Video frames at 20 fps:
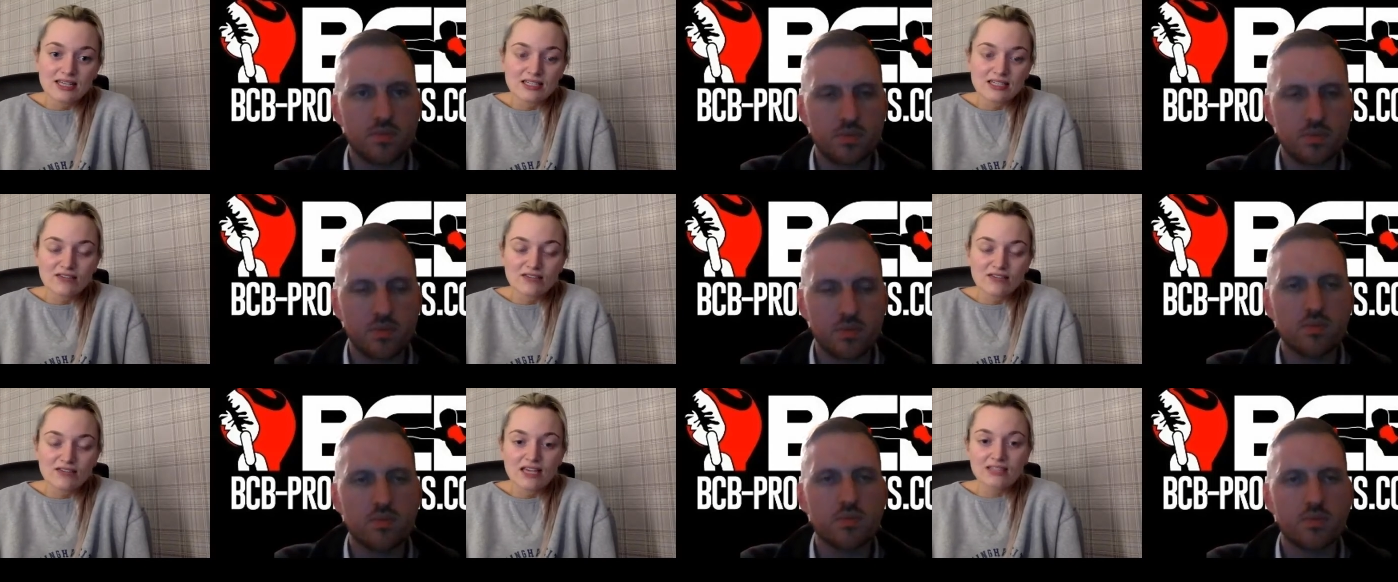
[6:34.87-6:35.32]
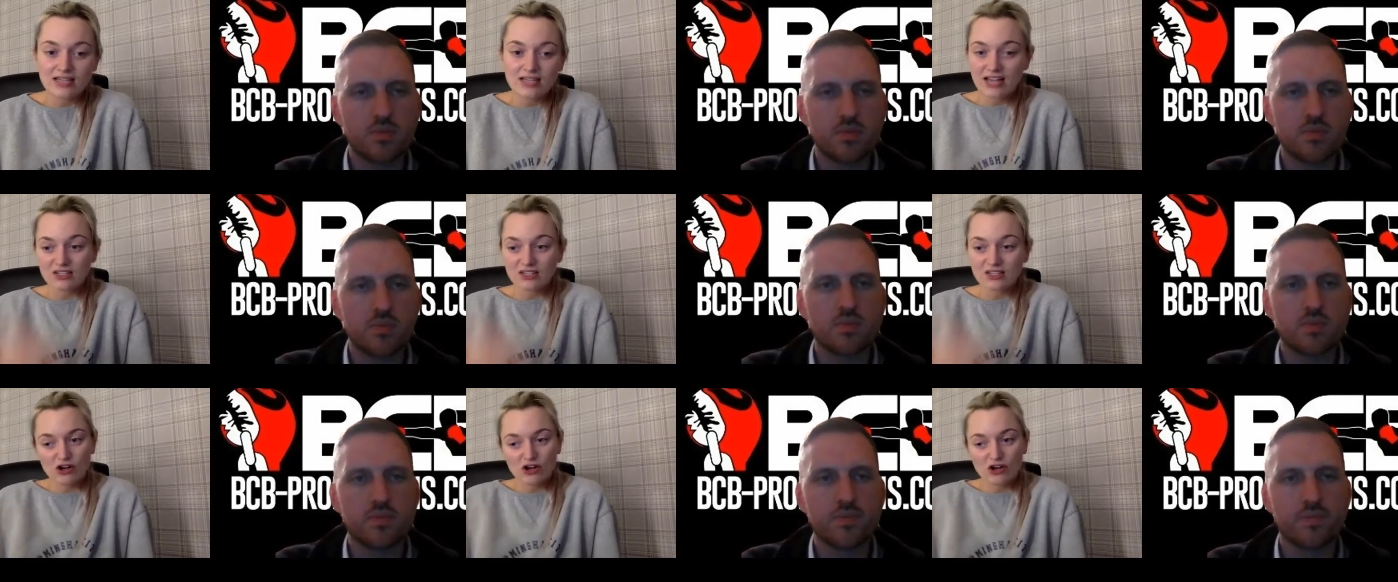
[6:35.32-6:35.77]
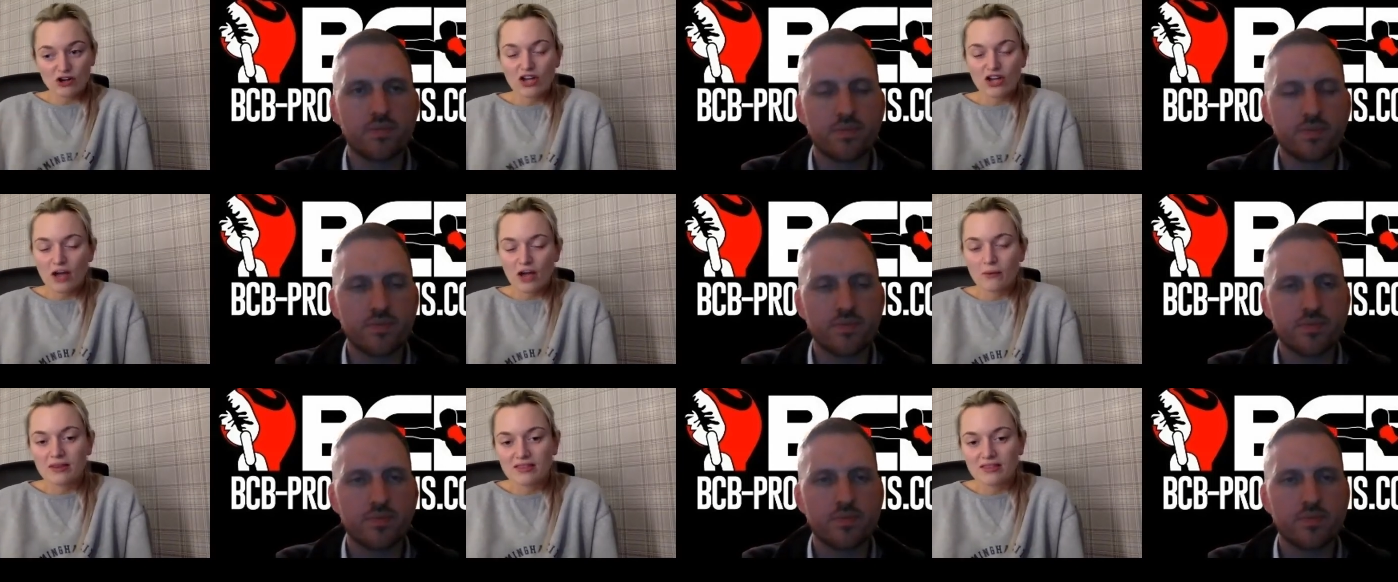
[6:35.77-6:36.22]
Speaker 1: If he says I can
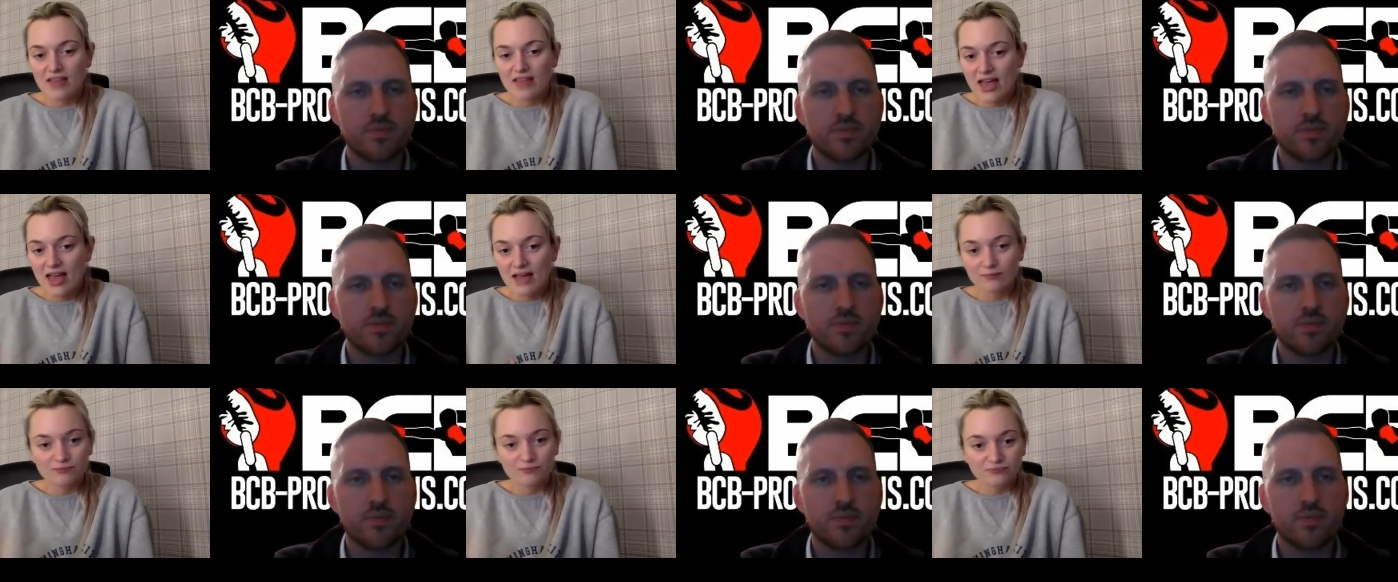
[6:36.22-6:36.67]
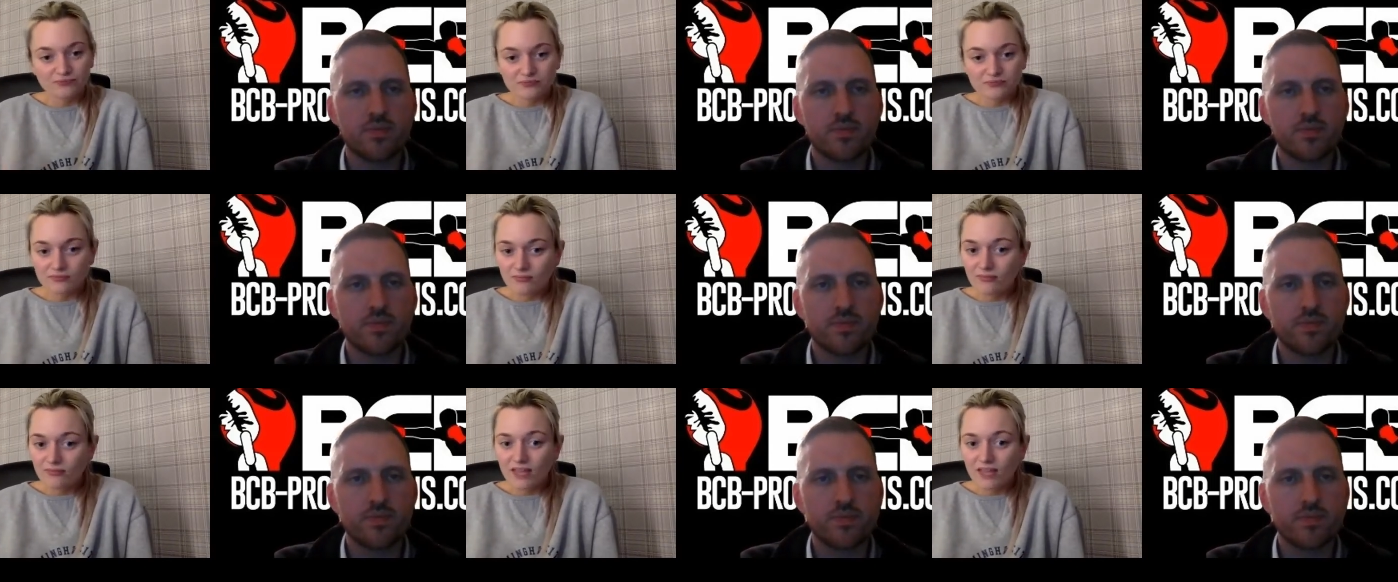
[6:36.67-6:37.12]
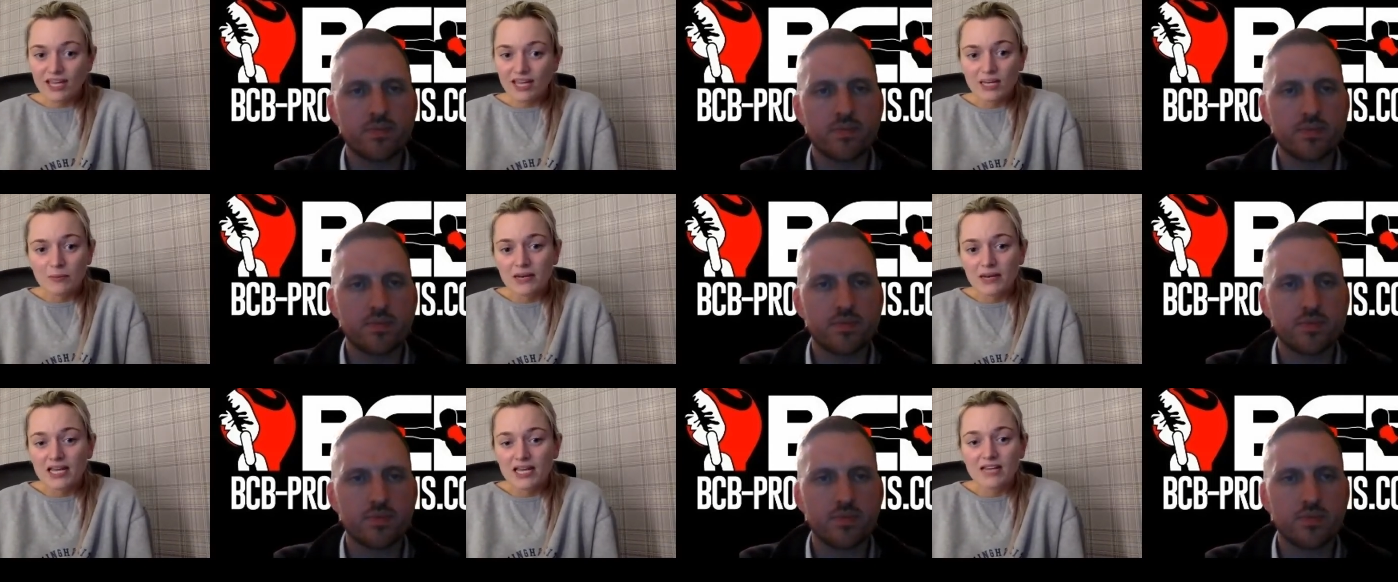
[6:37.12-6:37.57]
go in there and he
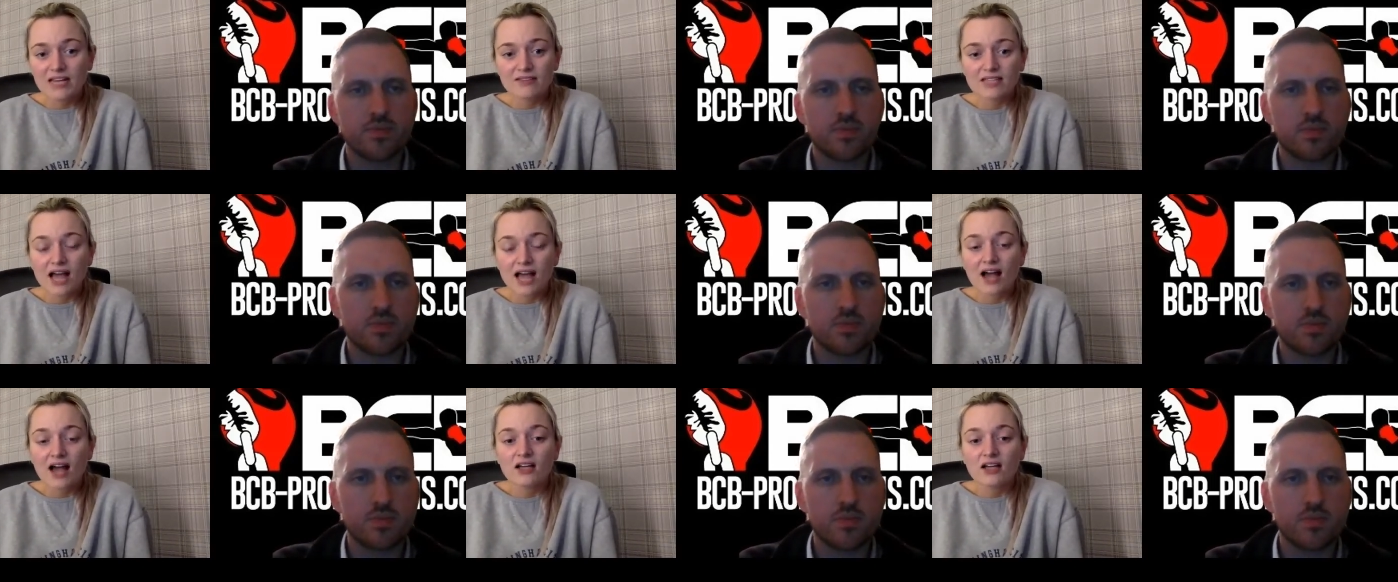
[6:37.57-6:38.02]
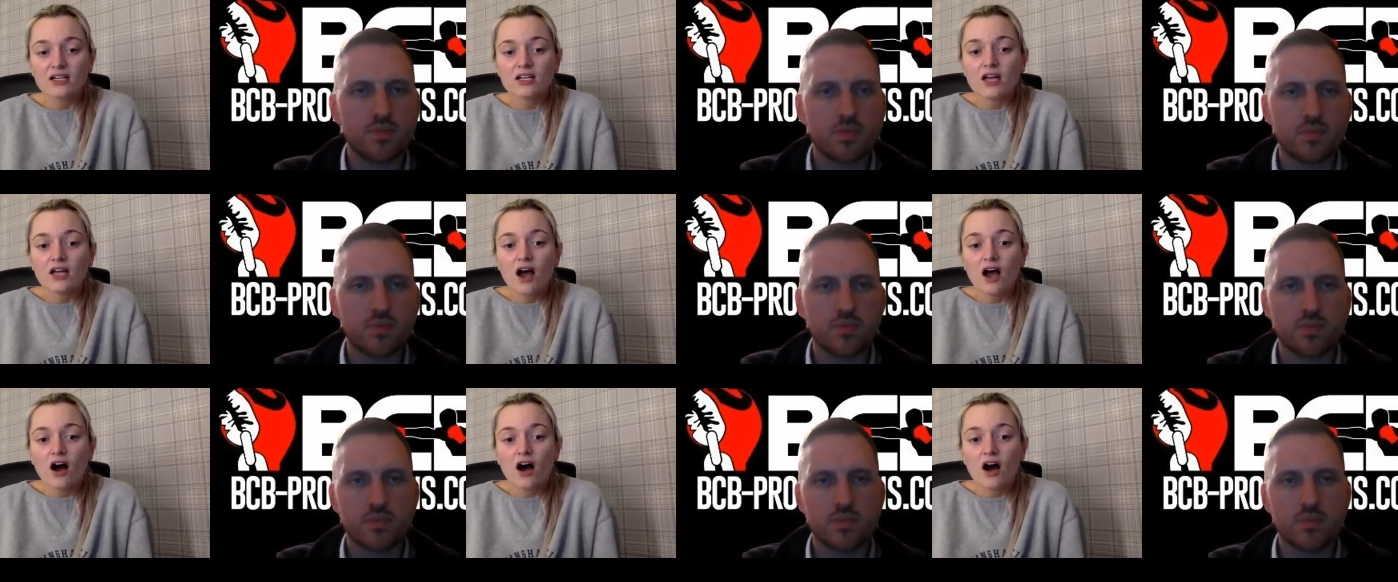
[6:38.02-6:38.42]
believes that I